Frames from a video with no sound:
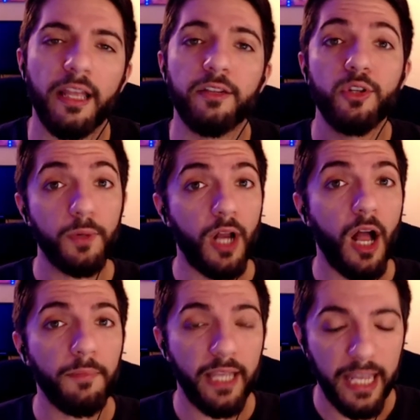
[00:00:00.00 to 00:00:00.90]
like super
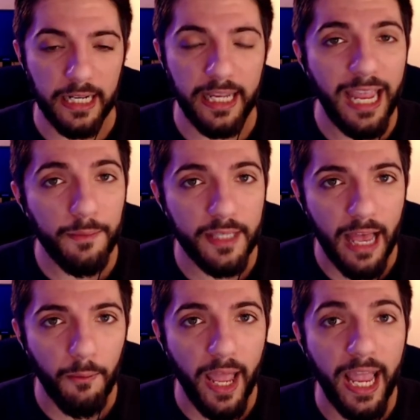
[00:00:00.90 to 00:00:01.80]
complicated games
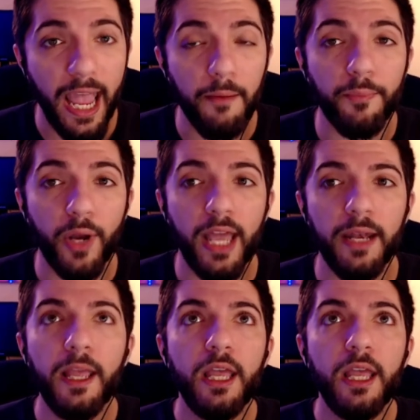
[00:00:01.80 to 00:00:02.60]
that way, but